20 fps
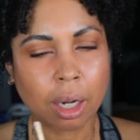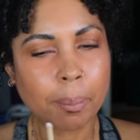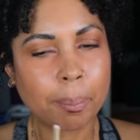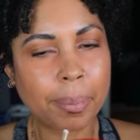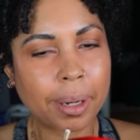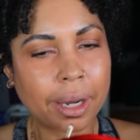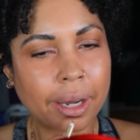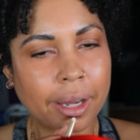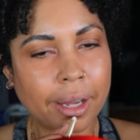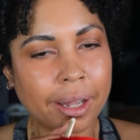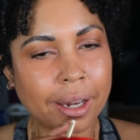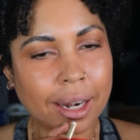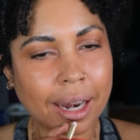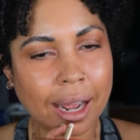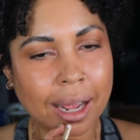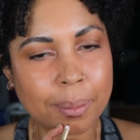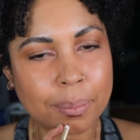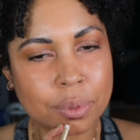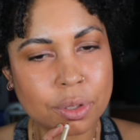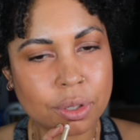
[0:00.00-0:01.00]
but
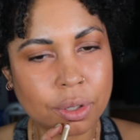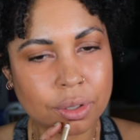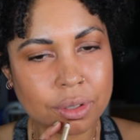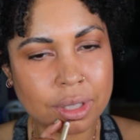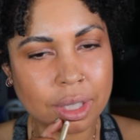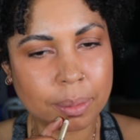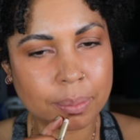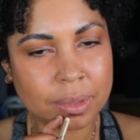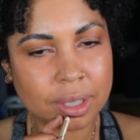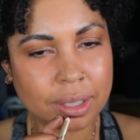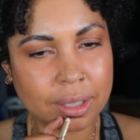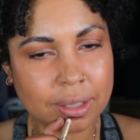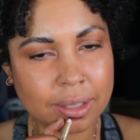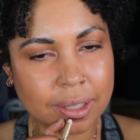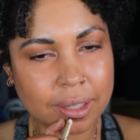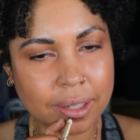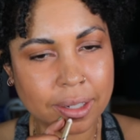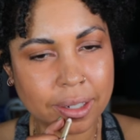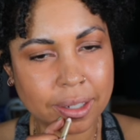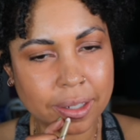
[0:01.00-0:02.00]
I'm so tempted
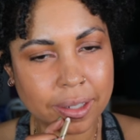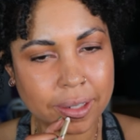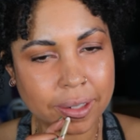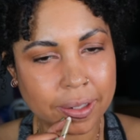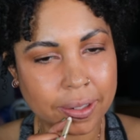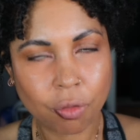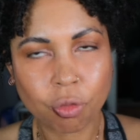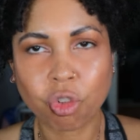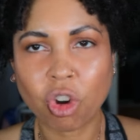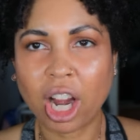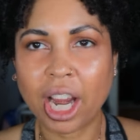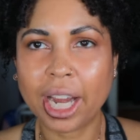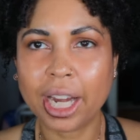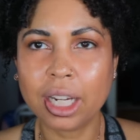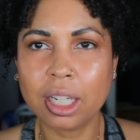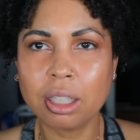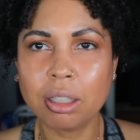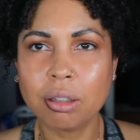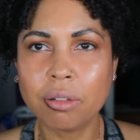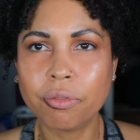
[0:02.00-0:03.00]
to get
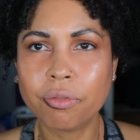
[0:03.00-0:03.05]
Rain,